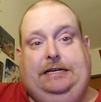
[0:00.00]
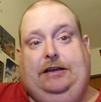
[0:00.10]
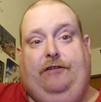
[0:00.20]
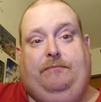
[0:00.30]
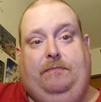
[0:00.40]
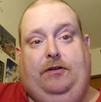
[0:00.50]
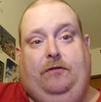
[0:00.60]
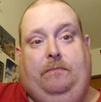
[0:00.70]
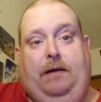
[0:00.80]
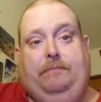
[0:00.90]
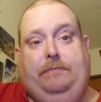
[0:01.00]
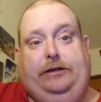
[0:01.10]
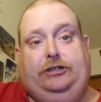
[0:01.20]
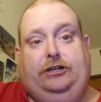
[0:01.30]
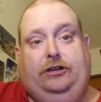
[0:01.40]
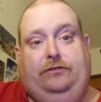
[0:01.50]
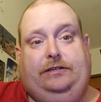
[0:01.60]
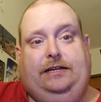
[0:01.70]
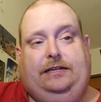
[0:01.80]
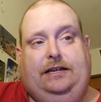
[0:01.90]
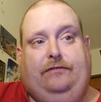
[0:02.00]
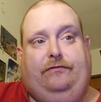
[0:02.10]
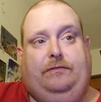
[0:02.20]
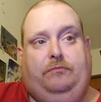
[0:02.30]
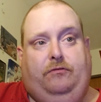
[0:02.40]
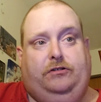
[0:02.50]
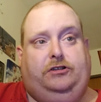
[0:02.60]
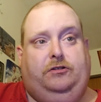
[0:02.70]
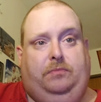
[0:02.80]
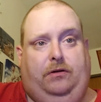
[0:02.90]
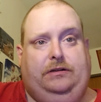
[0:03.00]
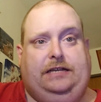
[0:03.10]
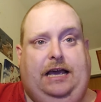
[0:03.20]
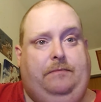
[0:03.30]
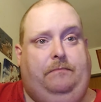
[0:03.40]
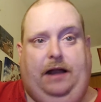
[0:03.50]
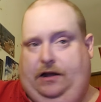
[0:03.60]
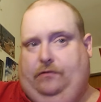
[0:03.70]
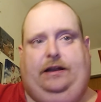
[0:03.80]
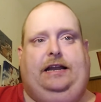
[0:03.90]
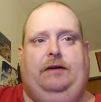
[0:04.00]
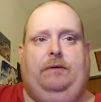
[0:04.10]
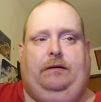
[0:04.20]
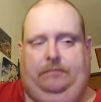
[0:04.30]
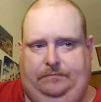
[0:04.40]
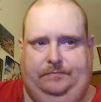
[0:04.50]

you have my permission to use it if the Brewers do blow this game, but I don't think they will.